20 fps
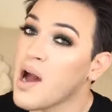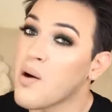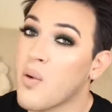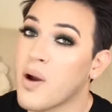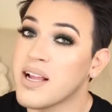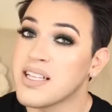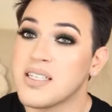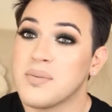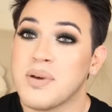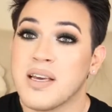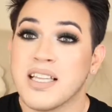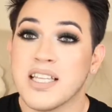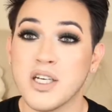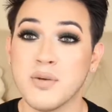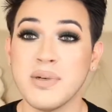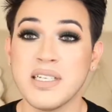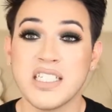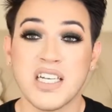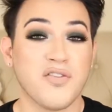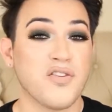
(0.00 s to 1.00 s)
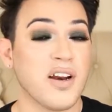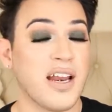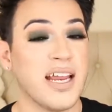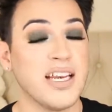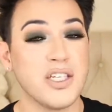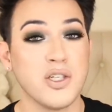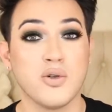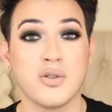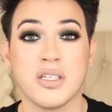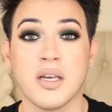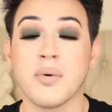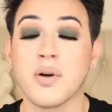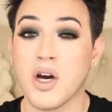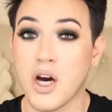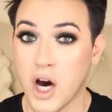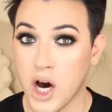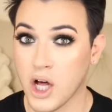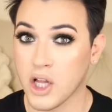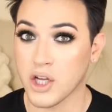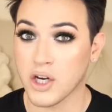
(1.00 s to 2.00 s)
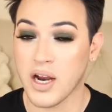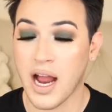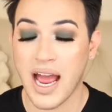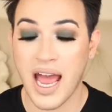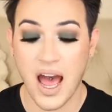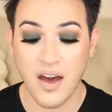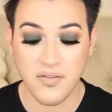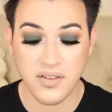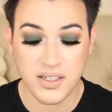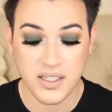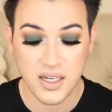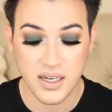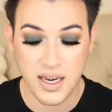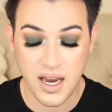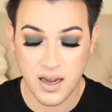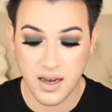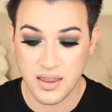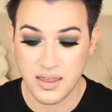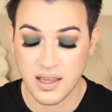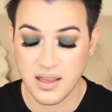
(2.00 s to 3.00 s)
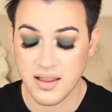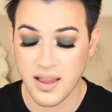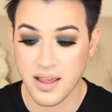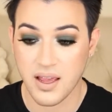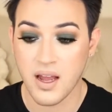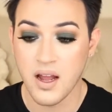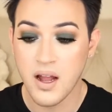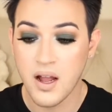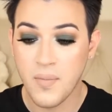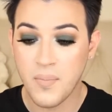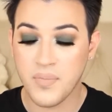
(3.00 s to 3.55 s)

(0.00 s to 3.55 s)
I wanted to be a little bit different and do some color. I haven't done anything like